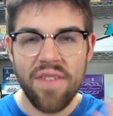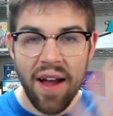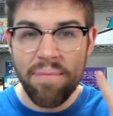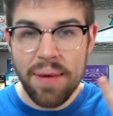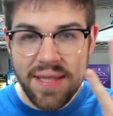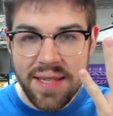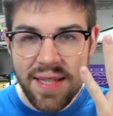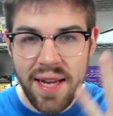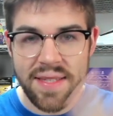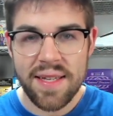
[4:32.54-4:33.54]
business
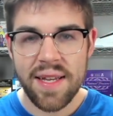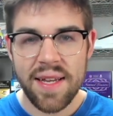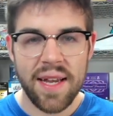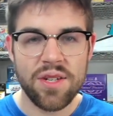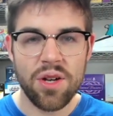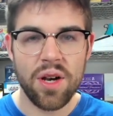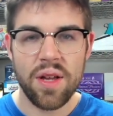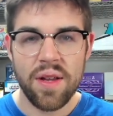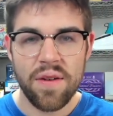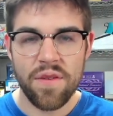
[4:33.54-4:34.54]
days it took
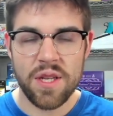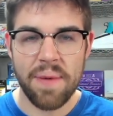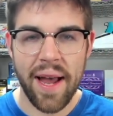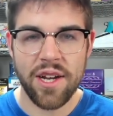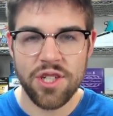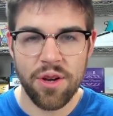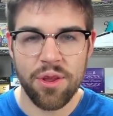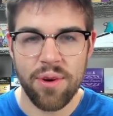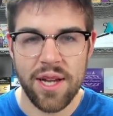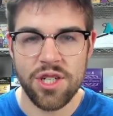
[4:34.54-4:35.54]
for this package to go
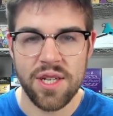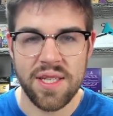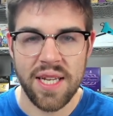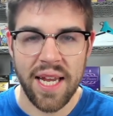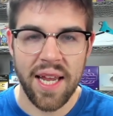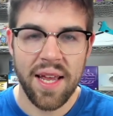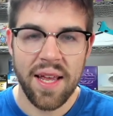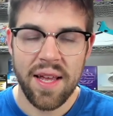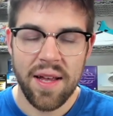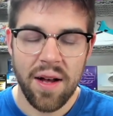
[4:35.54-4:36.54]
through SGC.
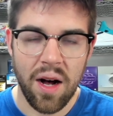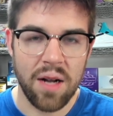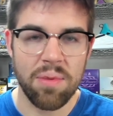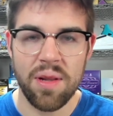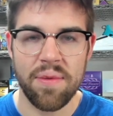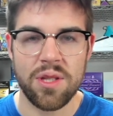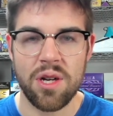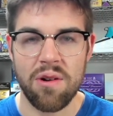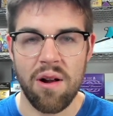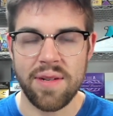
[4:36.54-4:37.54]
Unbelievable
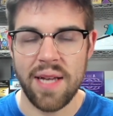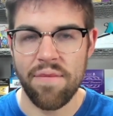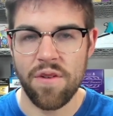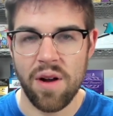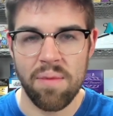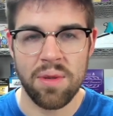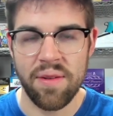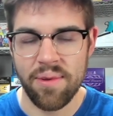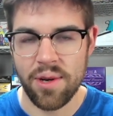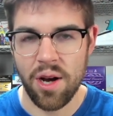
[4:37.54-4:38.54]
turnaround time for an
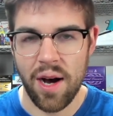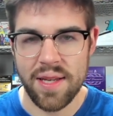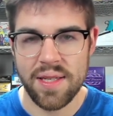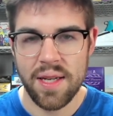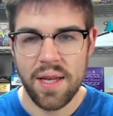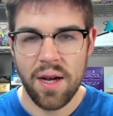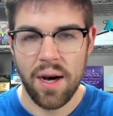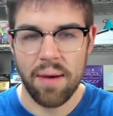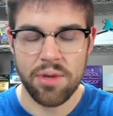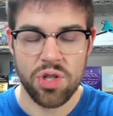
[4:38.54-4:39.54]
unbelievable cost.
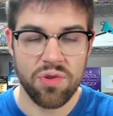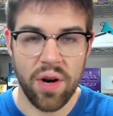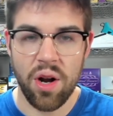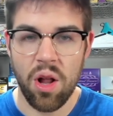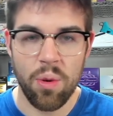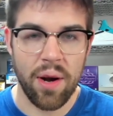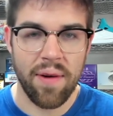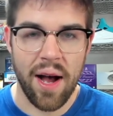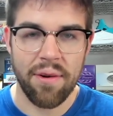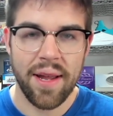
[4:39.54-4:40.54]
Just great all the way
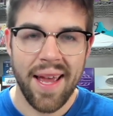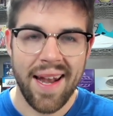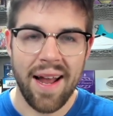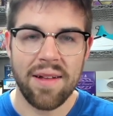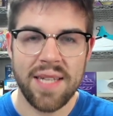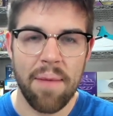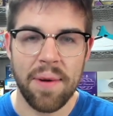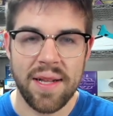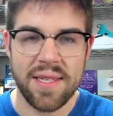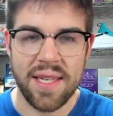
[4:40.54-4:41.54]
around. Now let's hop
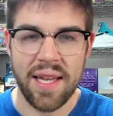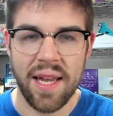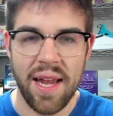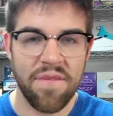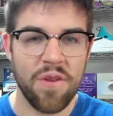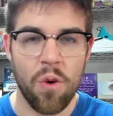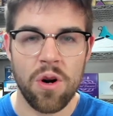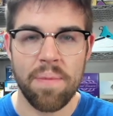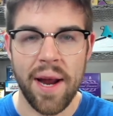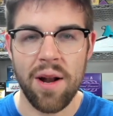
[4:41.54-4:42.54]
in and see if the
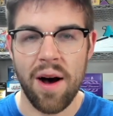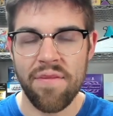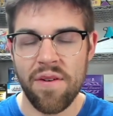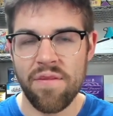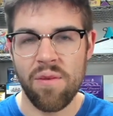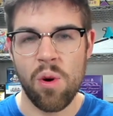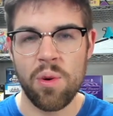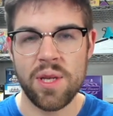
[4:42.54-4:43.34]
order paid off from what we